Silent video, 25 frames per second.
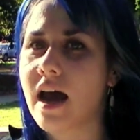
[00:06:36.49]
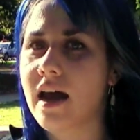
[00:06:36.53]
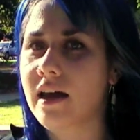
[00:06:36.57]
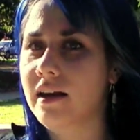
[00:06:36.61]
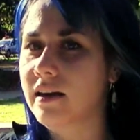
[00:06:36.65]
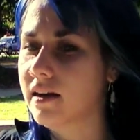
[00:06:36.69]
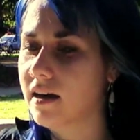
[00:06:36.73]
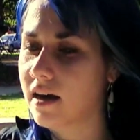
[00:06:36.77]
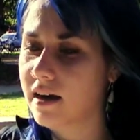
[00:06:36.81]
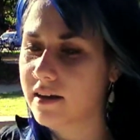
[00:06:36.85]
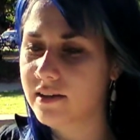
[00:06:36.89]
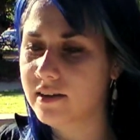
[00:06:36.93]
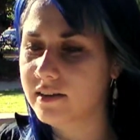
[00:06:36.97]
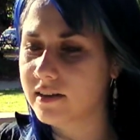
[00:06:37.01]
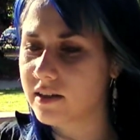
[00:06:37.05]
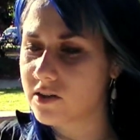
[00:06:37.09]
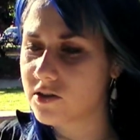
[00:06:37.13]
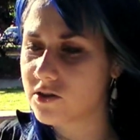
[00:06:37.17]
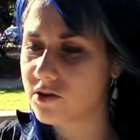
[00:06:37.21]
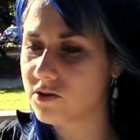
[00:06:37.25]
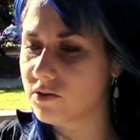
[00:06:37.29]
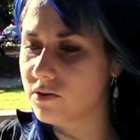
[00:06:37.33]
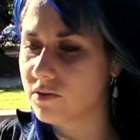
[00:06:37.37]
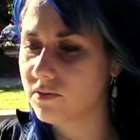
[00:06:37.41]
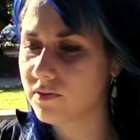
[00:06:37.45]
And I think
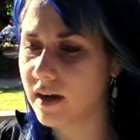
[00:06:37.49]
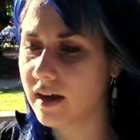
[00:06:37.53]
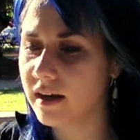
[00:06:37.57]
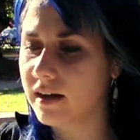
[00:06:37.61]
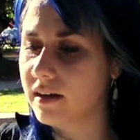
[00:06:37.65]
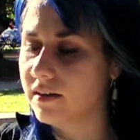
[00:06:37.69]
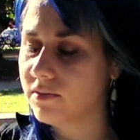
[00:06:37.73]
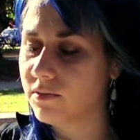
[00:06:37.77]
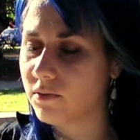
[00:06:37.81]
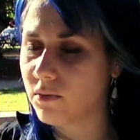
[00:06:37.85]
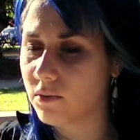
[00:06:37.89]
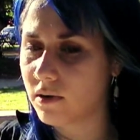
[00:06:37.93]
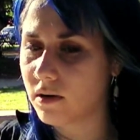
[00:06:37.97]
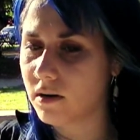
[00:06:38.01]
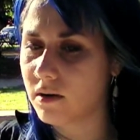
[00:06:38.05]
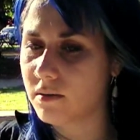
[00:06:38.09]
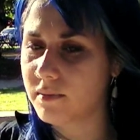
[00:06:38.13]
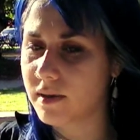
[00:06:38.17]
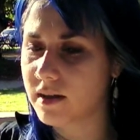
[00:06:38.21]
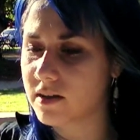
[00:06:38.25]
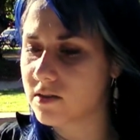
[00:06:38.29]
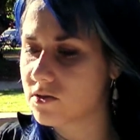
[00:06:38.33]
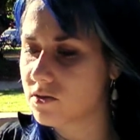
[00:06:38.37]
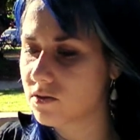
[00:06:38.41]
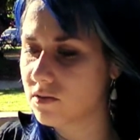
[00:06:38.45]
that's true of any
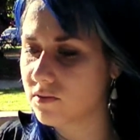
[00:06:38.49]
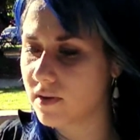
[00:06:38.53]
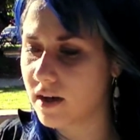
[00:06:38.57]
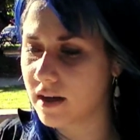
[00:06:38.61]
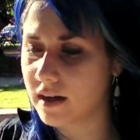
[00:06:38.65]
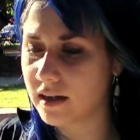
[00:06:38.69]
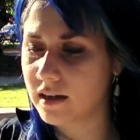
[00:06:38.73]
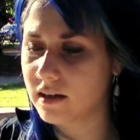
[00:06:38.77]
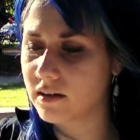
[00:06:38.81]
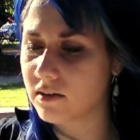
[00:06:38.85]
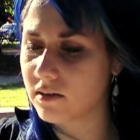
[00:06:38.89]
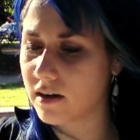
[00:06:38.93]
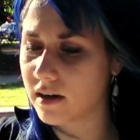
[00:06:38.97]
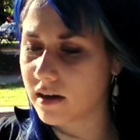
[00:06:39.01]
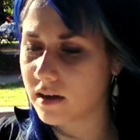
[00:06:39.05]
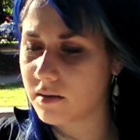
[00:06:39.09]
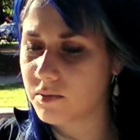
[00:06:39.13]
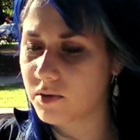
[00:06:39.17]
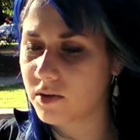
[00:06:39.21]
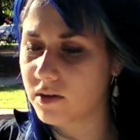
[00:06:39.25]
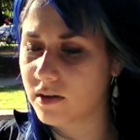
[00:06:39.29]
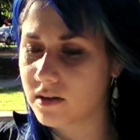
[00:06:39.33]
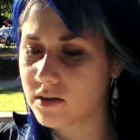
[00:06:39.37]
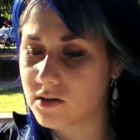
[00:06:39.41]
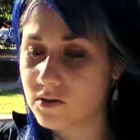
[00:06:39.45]
forum, that's true of any internet
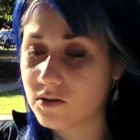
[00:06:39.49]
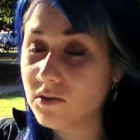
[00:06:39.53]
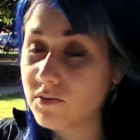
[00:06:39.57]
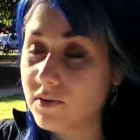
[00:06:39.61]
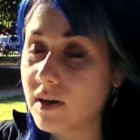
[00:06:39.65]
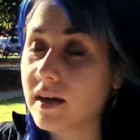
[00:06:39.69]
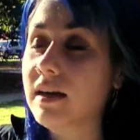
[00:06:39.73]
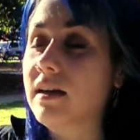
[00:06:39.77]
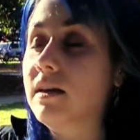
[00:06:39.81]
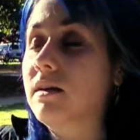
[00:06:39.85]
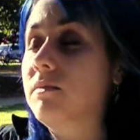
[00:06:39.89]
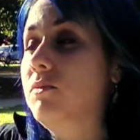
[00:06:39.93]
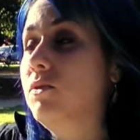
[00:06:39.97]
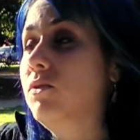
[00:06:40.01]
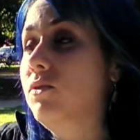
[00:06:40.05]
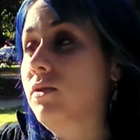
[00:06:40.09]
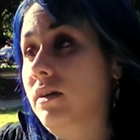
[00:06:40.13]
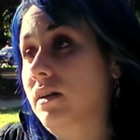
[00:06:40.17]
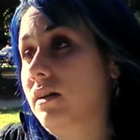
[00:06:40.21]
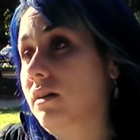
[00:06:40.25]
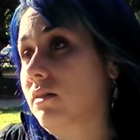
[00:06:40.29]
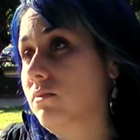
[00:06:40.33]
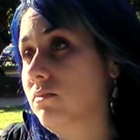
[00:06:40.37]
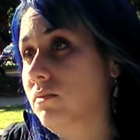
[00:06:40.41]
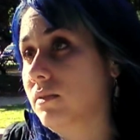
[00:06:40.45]
community, it's true of any
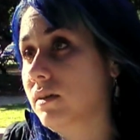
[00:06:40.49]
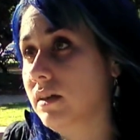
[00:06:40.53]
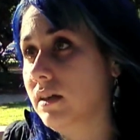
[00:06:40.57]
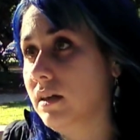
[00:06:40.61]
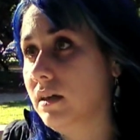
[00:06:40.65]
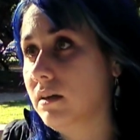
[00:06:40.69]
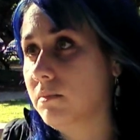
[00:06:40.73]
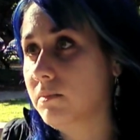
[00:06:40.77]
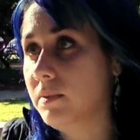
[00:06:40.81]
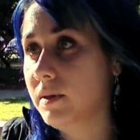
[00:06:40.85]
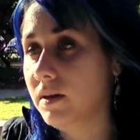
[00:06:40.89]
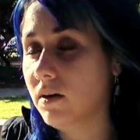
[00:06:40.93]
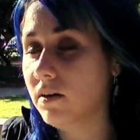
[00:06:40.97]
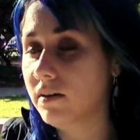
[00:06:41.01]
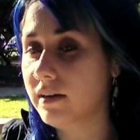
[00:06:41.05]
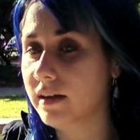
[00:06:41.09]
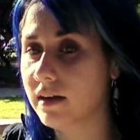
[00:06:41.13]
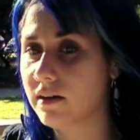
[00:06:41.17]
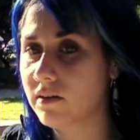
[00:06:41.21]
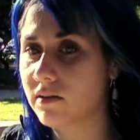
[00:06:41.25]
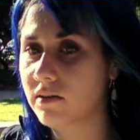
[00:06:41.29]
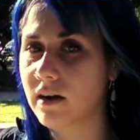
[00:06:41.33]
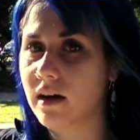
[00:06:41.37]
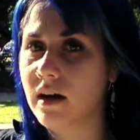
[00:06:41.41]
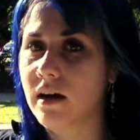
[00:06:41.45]
community really beyond
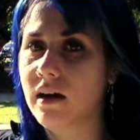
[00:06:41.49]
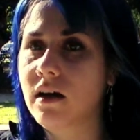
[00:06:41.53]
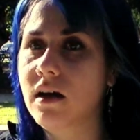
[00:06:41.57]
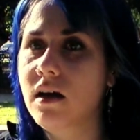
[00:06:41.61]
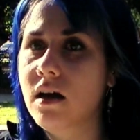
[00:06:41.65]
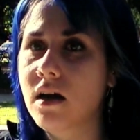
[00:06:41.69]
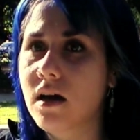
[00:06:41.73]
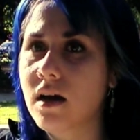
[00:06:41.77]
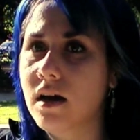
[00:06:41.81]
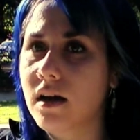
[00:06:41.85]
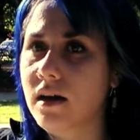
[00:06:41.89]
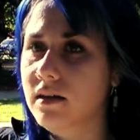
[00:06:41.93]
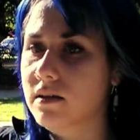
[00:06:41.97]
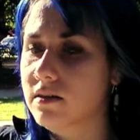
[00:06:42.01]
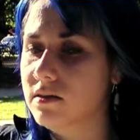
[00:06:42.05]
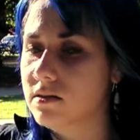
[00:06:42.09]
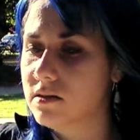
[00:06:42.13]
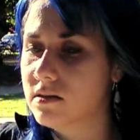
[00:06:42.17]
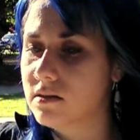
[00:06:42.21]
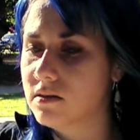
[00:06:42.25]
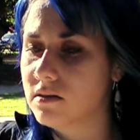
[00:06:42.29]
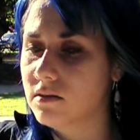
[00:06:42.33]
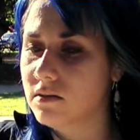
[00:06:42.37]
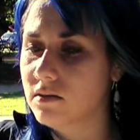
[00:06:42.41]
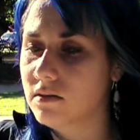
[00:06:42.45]
the internet
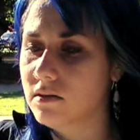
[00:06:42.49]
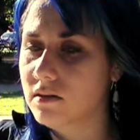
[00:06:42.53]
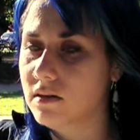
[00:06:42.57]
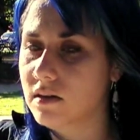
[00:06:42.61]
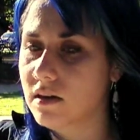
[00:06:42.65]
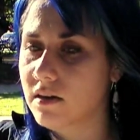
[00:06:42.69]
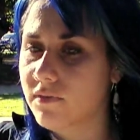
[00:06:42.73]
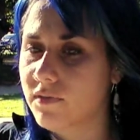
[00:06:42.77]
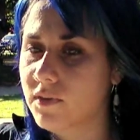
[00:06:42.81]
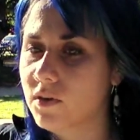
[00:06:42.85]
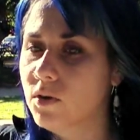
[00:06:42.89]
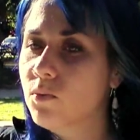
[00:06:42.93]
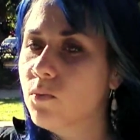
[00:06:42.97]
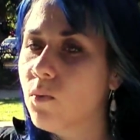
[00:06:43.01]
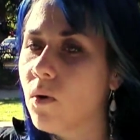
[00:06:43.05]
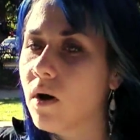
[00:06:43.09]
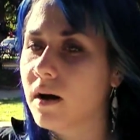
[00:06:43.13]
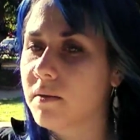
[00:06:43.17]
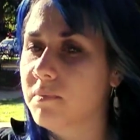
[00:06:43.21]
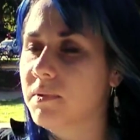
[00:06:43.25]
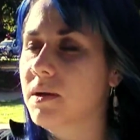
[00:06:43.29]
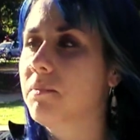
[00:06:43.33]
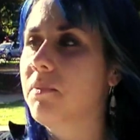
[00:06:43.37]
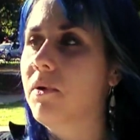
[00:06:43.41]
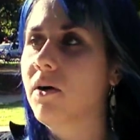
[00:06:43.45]
is if you
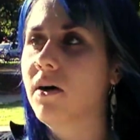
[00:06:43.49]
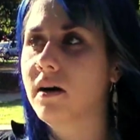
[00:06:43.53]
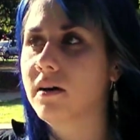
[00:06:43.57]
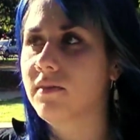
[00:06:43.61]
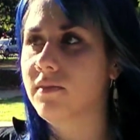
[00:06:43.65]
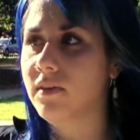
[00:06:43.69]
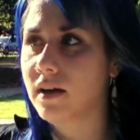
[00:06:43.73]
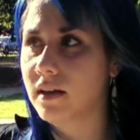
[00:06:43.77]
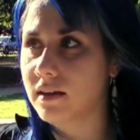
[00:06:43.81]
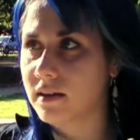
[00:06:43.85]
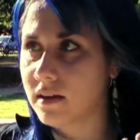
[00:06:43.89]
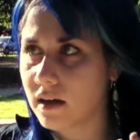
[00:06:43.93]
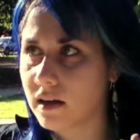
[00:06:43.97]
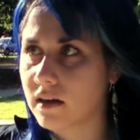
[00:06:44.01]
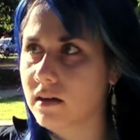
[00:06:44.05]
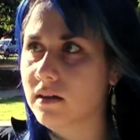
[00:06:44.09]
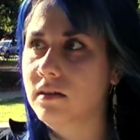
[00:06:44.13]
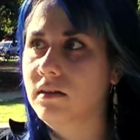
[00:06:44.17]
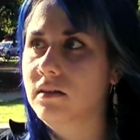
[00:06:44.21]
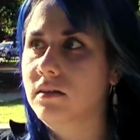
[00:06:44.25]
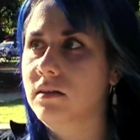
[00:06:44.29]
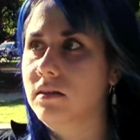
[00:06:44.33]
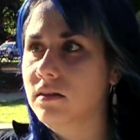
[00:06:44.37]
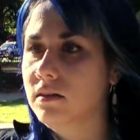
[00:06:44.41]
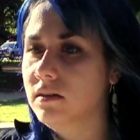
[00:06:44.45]
want to be a part of it,
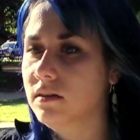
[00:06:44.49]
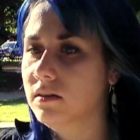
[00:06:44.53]
then